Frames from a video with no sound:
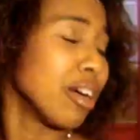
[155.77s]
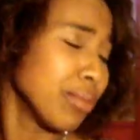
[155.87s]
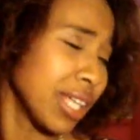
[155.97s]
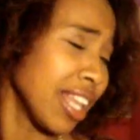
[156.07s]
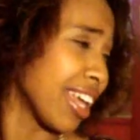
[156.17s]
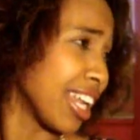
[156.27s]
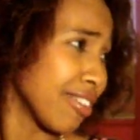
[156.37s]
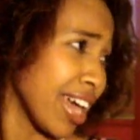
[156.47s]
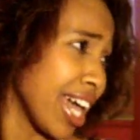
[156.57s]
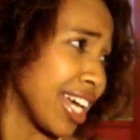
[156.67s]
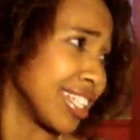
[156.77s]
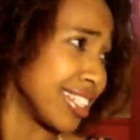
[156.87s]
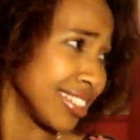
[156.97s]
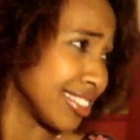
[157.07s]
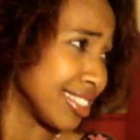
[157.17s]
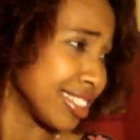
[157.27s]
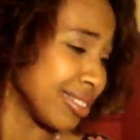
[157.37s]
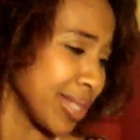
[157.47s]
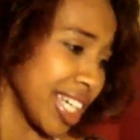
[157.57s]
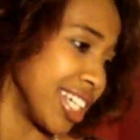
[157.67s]
I'm glad I never had it
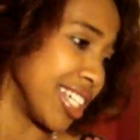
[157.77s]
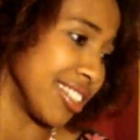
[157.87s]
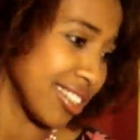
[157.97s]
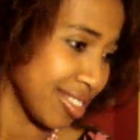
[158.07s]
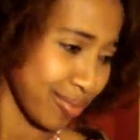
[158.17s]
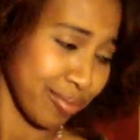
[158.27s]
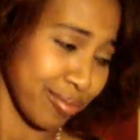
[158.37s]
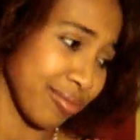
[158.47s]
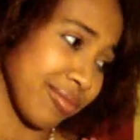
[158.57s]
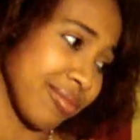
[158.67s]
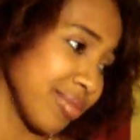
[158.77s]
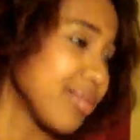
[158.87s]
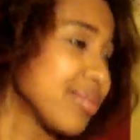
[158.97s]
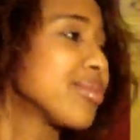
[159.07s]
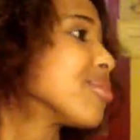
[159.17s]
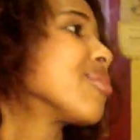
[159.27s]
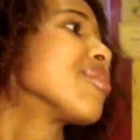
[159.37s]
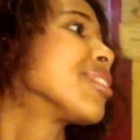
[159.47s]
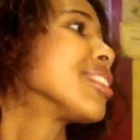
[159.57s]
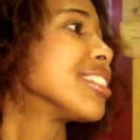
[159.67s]
because
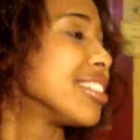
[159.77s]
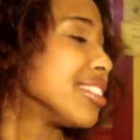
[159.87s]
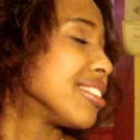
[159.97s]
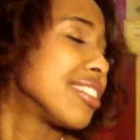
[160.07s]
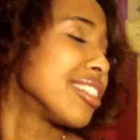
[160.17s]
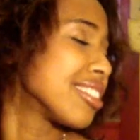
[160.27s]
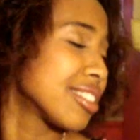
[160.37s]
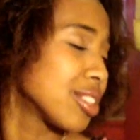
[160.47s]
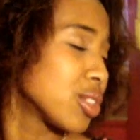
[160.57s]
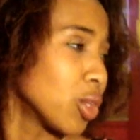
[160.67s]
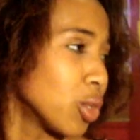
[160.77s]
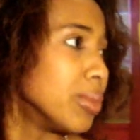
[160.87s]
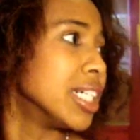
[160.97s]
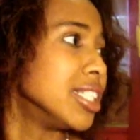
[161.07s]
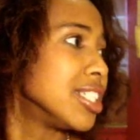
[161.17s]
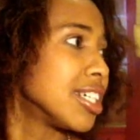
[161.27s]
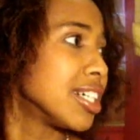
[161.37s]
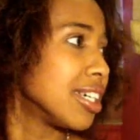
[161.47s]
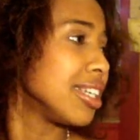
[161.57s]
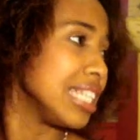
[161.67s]
it's so much
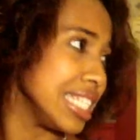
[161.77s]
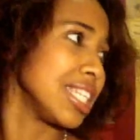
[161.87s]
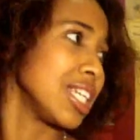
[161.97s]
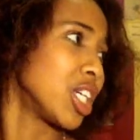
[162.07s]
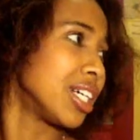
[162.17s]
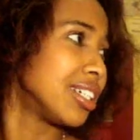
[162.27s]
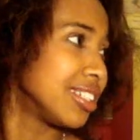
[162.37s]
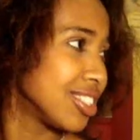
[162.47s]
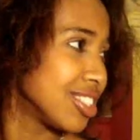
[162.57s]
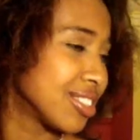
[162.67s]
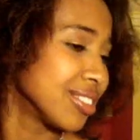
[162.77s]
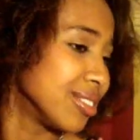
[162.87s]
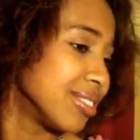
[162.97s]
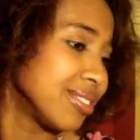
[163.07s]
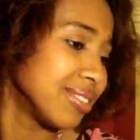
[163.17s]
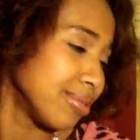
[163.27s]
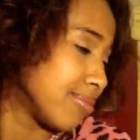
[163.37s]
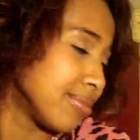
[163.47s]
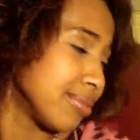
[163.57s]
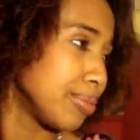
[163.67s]
easier to
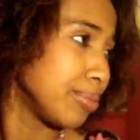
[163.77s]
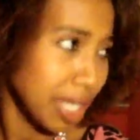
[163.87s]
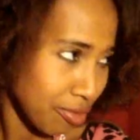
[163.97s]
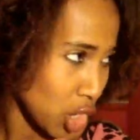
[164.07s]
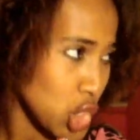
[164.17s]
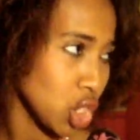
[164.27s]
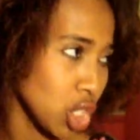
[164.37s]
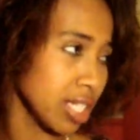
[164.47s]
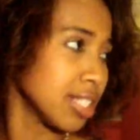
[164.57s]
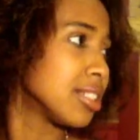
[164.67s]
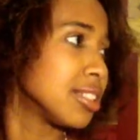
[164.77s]
be a virgin.